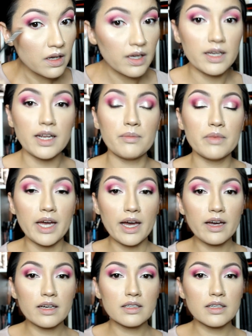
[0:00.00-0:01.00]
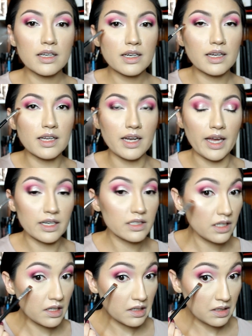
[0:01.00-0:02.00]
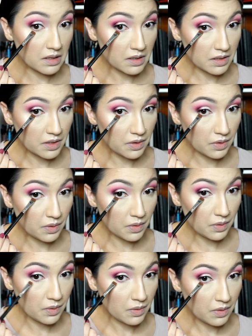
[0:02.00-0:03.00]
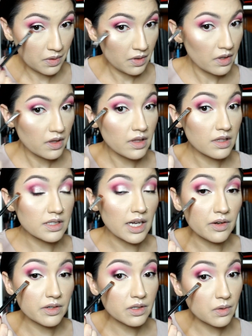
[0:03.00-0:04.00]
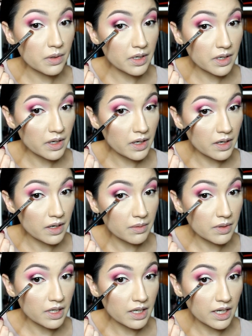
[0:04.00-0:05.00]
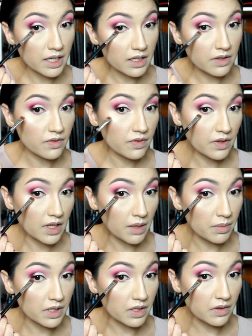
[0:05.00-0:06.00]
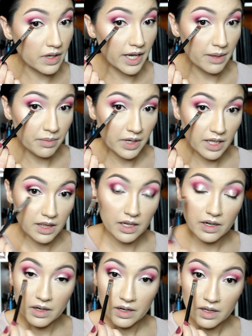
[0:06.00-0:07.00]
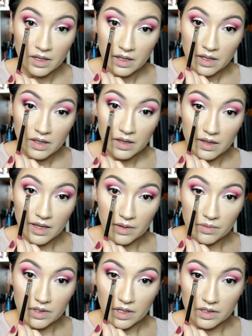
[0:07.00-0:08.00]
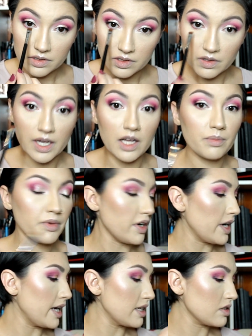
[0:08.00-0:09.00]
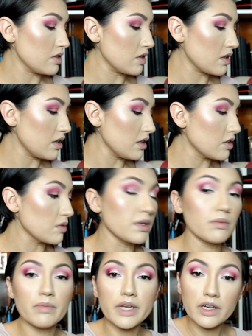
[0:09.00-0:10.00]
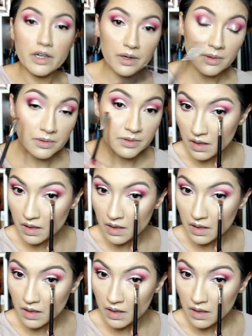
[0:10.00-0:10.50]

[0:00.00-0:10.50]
And I'm not gonna connect it to this outer corner here. I'm gonna kind of keep a little gap right there. That will also help your eyes look a little bit bigger.